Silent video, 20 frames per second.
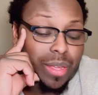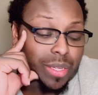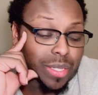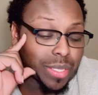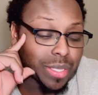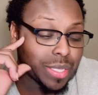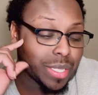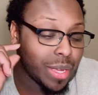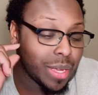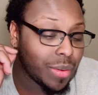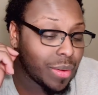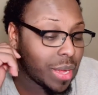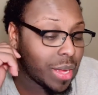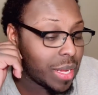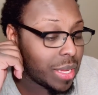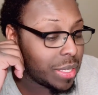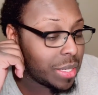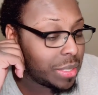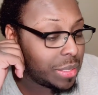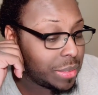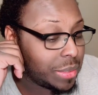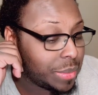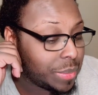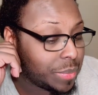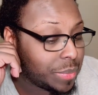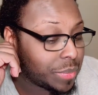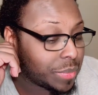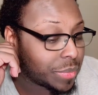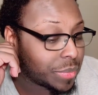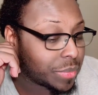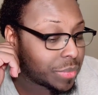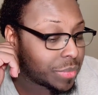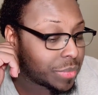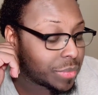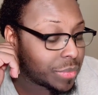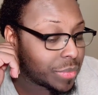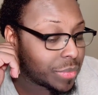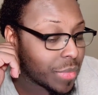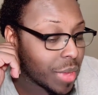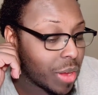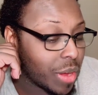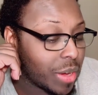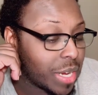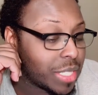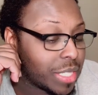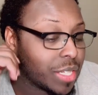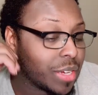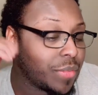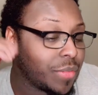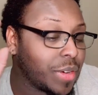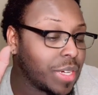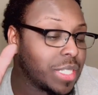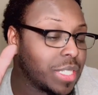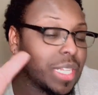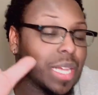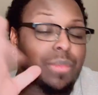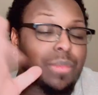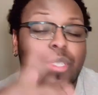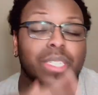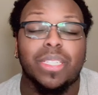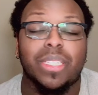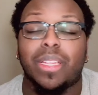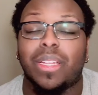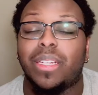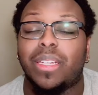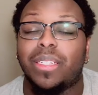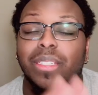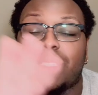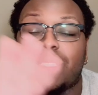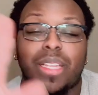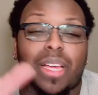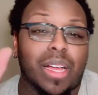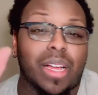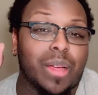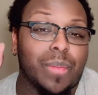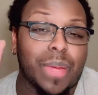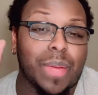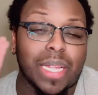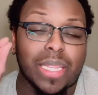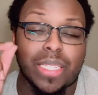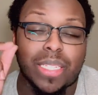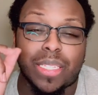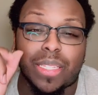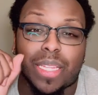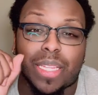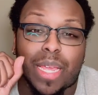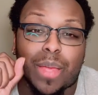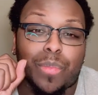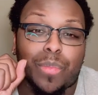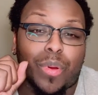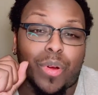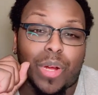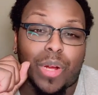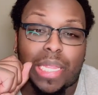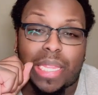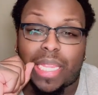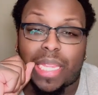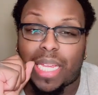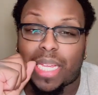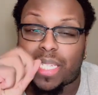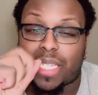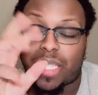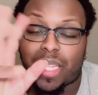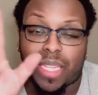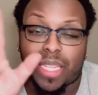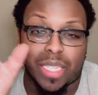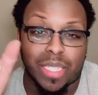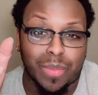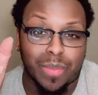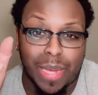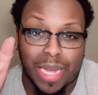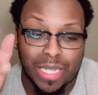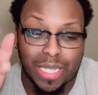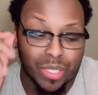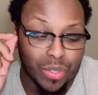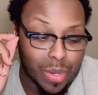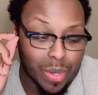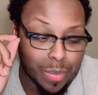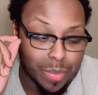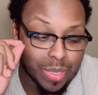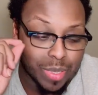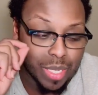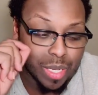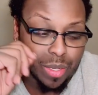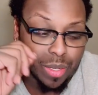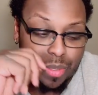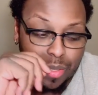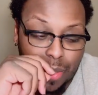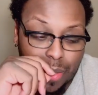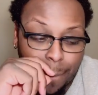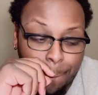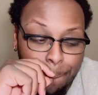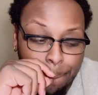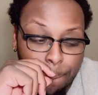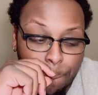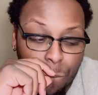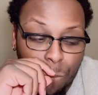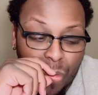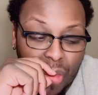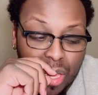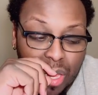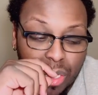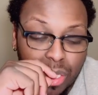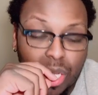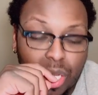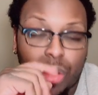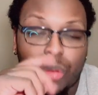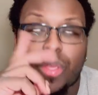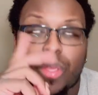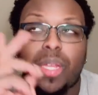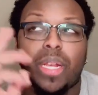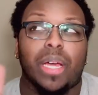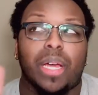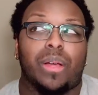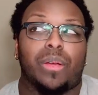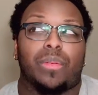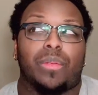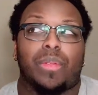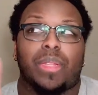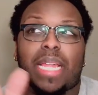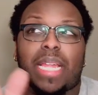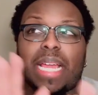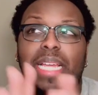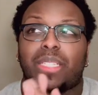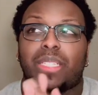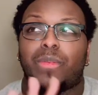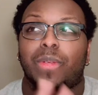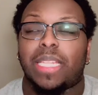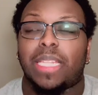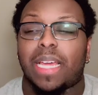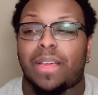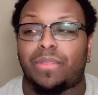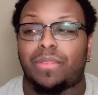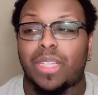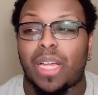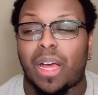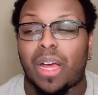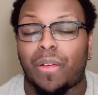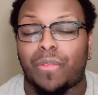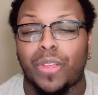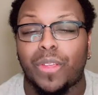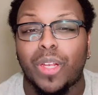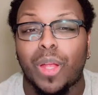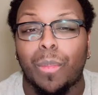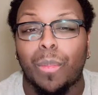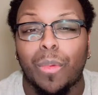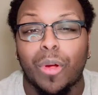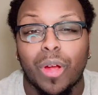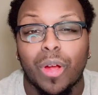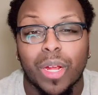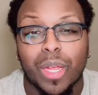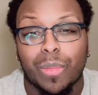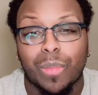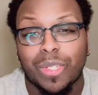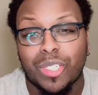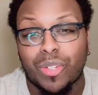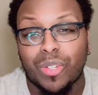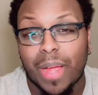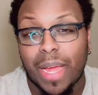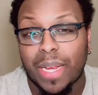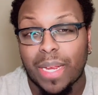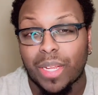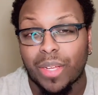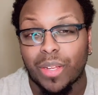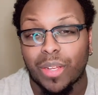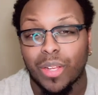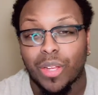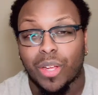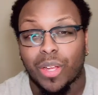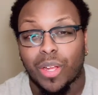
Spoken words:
So the first thing, I'm just going to talk about the important things in these past two episodes. So, you know, last we left off, you know, Morgan was trying to